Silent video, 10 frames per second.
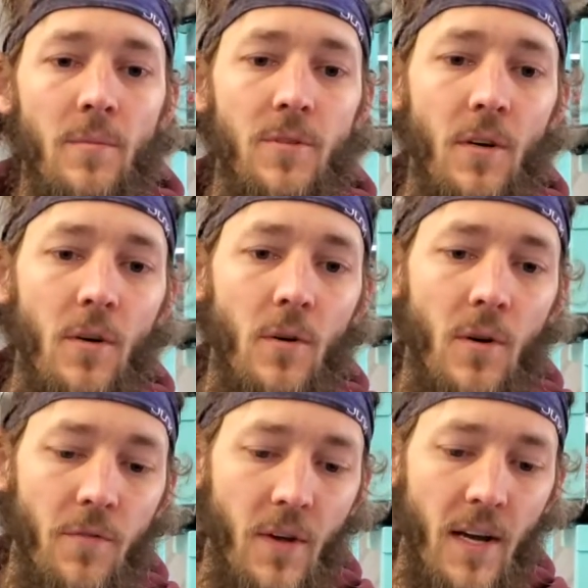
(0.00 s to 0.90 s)
So
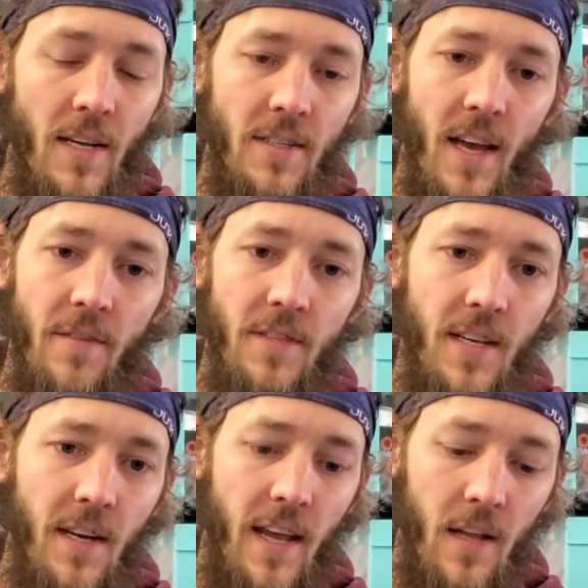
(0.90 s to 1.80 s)
if you guys have a
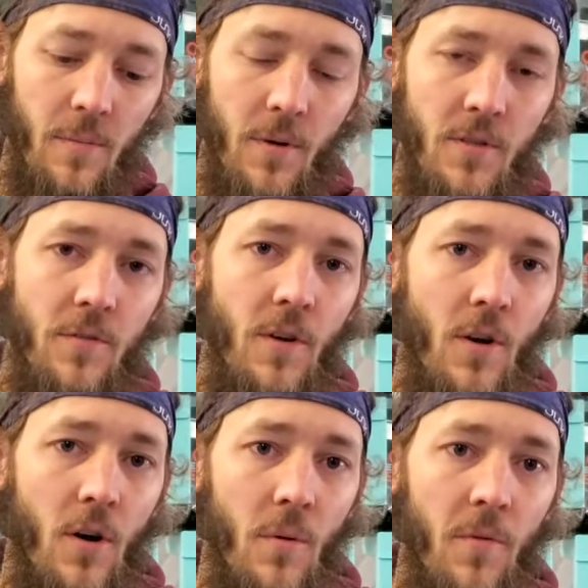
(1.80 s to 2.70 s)
set of calipers, if you go
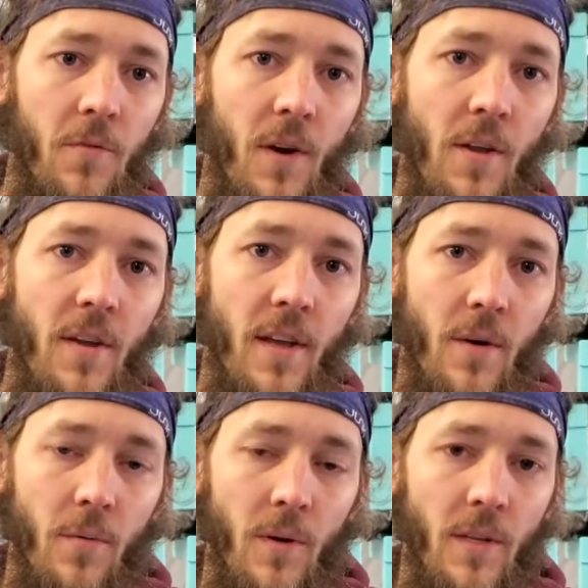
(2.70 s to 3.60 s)
to Harbor Freight, you can get
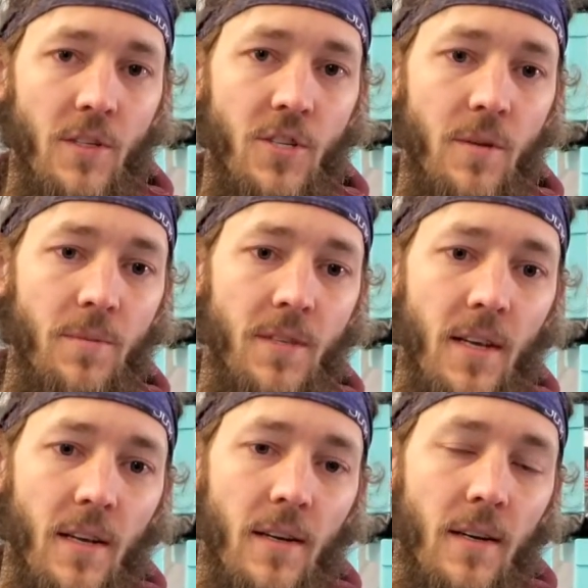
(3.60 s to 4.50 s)
a really cheap
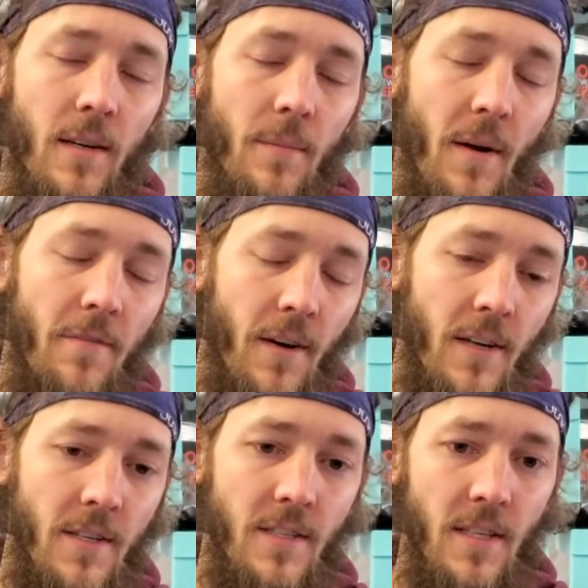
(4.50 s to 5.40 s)
set. I
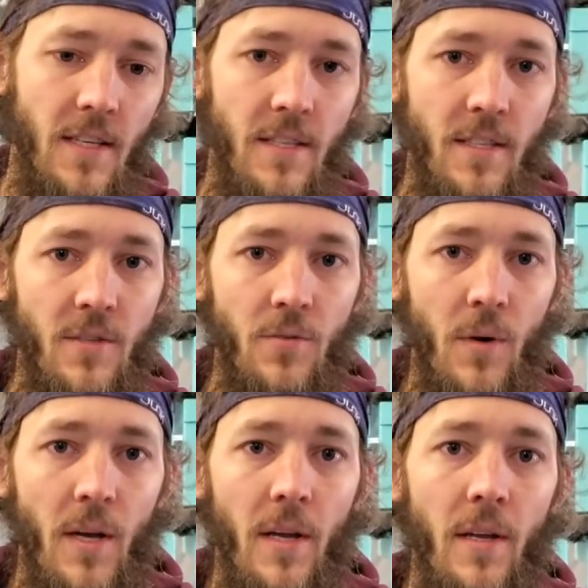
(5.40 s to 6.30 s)
find it's the easiest
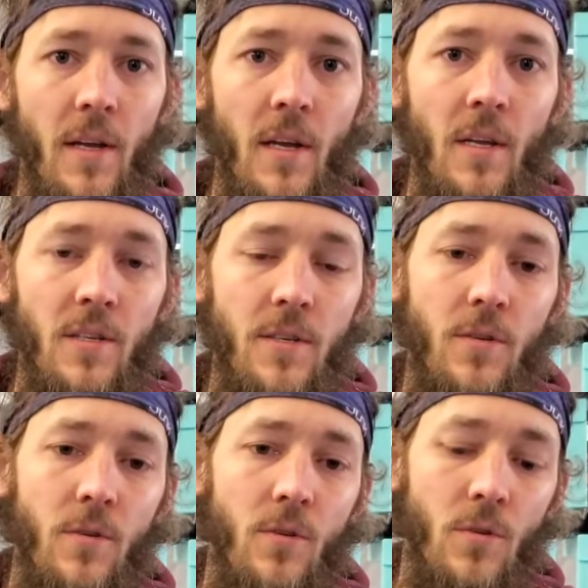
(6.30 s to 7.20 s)
way
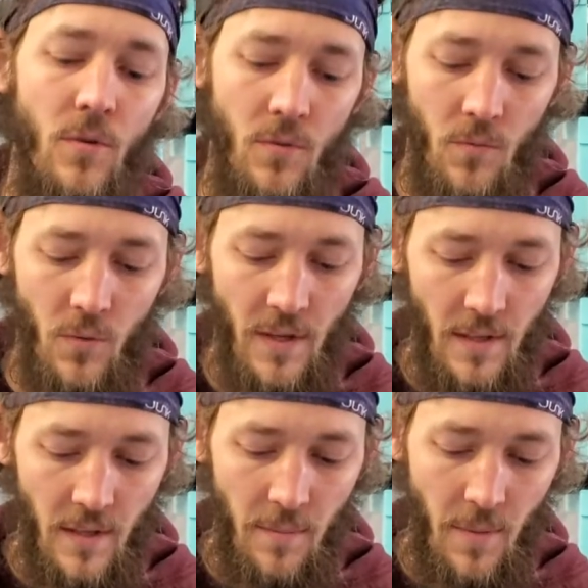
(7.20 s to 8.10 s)
to
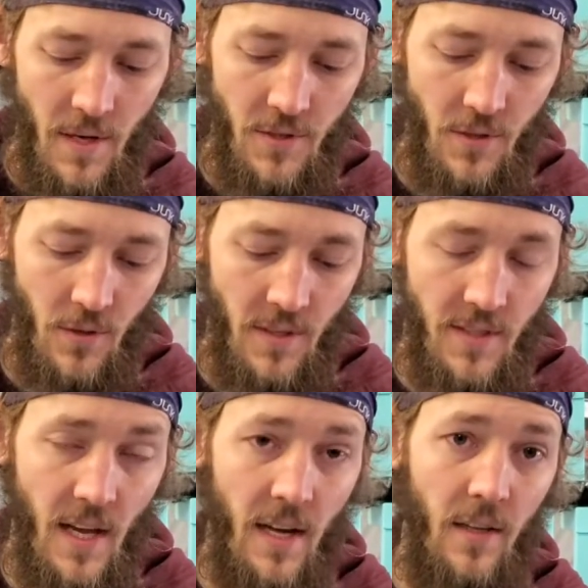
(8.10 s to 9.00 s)
really measure
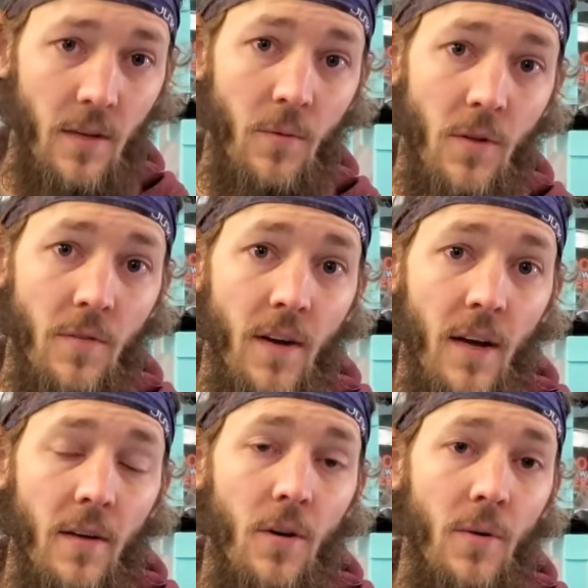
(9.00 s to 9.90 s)
exactly what you've
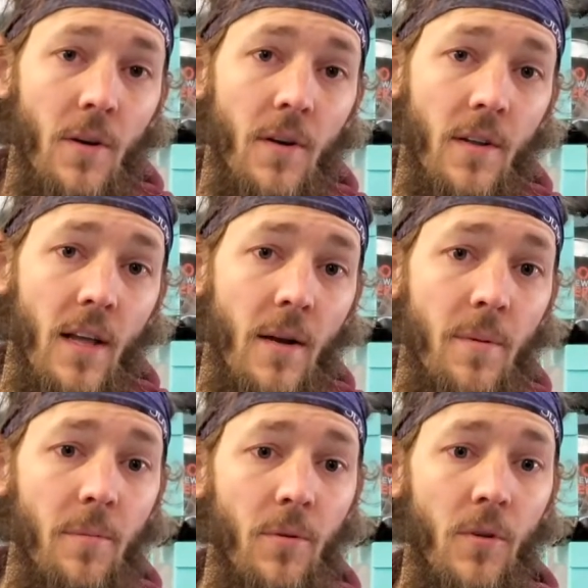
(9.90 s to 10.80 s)
got going on. A lot of
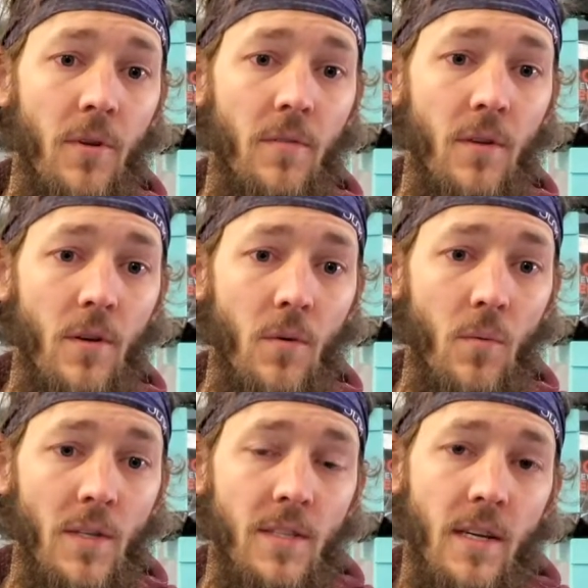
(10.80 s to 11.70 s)
people don't even know
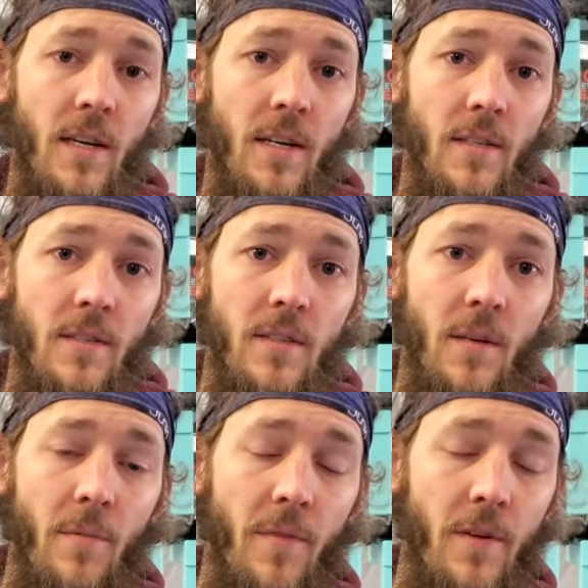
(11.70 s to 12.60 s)
what size
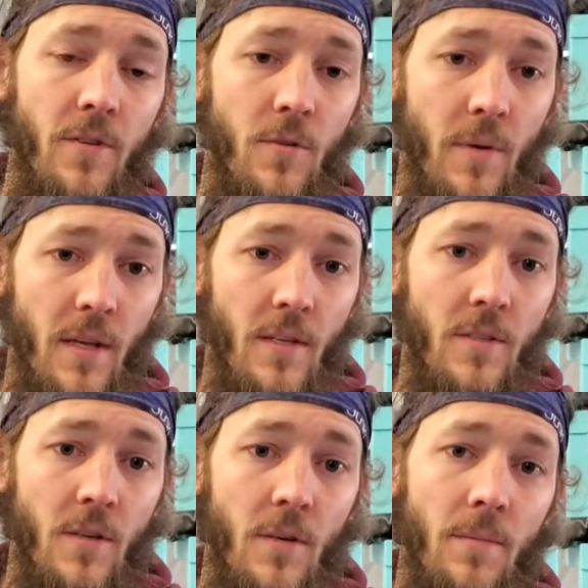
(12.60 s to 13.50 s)
some of their tubing is.
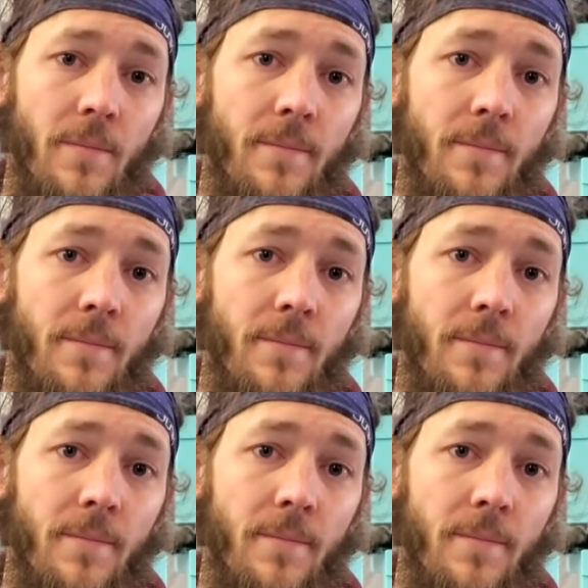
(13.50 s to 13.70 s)
So,